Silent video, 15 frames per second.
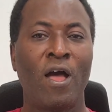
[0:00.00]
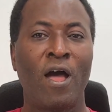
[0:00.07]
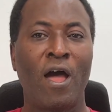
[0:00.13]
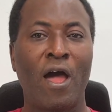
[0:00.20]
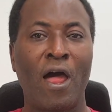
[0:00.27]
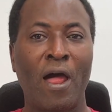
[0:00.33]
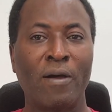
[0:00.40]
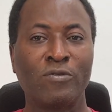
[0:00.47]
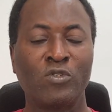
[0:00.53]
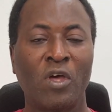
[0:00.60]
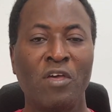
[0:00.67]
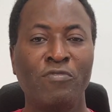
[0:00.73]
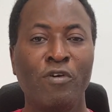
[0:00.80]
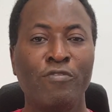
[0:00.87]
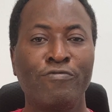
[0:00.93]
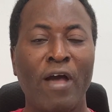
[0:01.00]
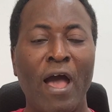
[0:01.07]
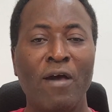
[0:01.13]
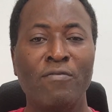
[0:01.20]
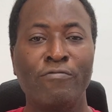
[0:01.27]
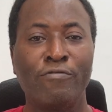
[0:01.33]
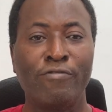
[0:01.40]
So if you
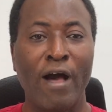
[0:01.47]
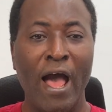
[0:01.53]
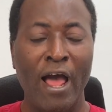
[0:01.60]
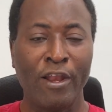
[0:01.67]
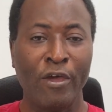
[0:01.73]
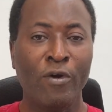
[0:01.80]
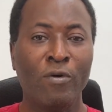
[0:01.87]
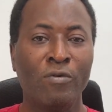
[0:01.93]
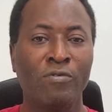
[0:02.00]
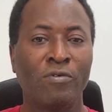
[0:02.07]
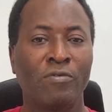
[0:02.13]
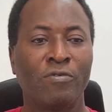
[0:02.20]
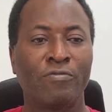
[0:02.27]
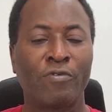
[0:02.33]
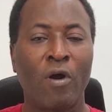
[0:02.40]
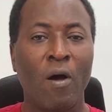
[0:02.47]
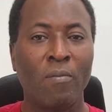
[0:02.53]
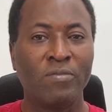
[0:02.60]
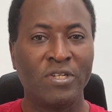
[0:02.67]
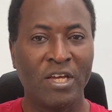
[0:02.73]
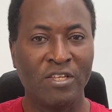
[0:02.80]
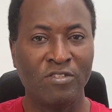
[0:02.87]
found value from
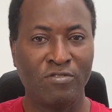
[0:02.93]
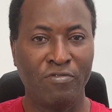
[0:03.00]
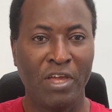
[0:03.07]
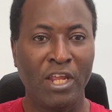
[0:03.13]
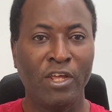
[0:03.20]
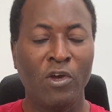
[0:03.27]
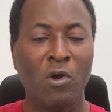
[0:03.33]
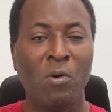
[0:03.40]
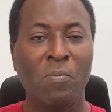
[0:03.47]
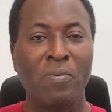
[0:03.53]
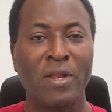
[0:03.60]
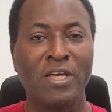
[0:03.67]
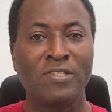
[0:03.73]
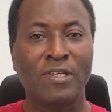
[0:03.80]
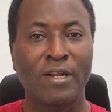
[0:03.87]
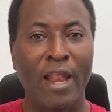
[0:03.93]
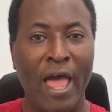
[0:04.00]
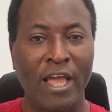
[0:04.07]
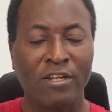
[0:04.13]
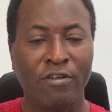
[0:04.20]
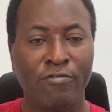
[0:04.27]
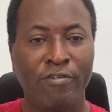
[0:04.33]
this video, please
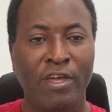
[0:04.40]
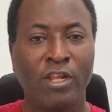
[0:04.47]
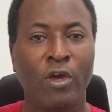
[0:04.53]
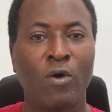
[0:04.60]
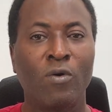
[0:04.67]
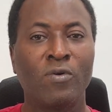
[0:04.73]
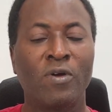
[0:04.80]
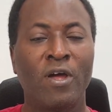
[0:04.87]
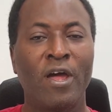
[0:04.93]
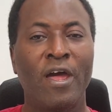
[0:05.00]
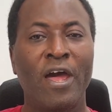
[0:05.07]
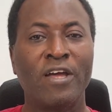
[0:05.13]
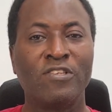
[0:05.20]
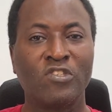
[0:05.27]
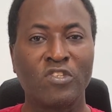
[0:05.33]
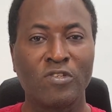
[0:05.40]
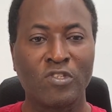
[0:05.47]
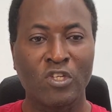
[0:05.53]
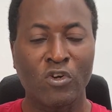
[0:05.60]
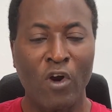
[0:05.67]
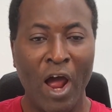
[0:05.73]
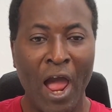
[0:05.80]
like the video and
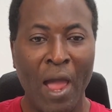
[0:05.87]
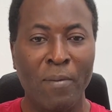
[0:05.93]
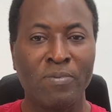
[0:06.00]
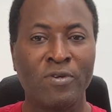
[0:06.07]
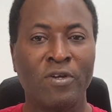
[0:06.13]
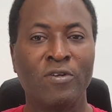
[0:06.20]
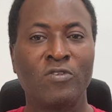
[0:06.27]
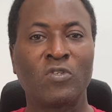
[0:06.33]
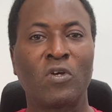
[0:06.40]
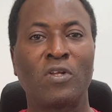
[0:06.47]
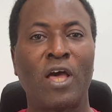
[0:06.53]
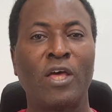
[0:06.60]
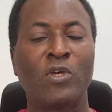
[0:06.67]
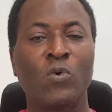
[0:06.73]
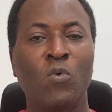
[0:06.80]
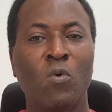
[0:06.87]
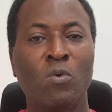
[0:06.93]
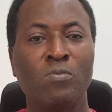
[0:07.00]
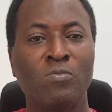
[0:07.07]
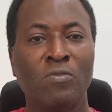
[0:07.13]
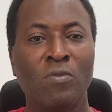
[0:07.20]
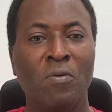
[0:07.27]
subscribe so that you
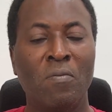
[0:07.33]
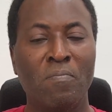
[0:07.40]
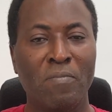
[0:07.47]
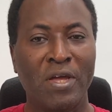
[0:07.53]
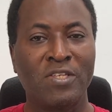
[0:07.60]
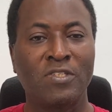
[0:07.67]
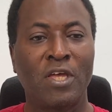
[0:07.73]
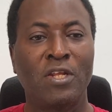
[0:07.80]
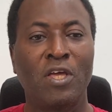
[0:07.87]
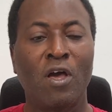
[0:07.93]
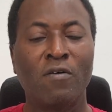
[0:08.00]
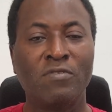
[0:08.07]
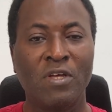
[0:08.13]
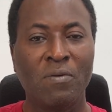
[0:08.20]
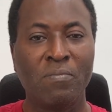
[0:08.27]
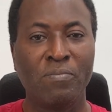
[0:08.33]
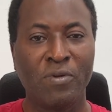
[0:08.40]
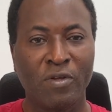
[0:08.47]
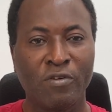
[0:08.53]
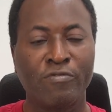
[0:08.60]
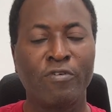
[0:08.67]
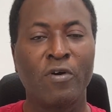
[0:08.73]
won't miss any of the
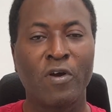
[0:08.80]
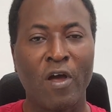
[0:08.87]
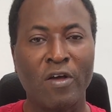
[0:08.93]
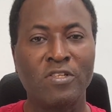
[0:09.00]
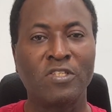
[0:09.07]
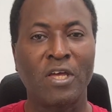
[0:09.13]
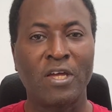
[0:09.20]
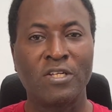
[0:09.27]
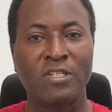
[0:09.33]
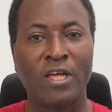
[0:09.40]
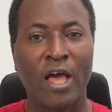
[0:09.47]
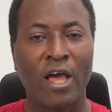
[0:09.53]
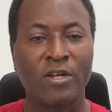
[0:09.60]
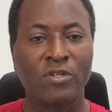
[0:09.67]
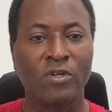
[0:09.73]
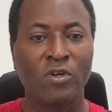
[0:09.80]
beautiful content that